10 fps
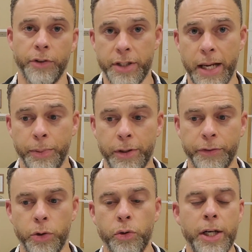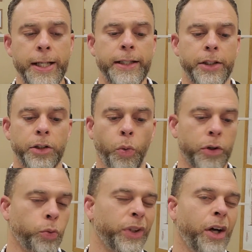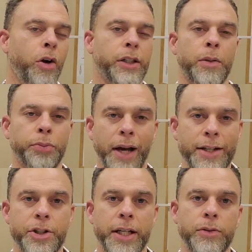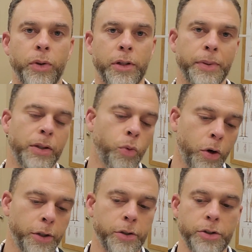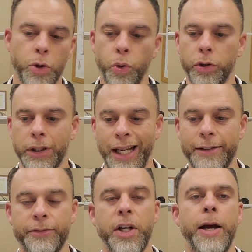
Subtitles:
For example, if you worked really hard on a project, whether it be work or school or life,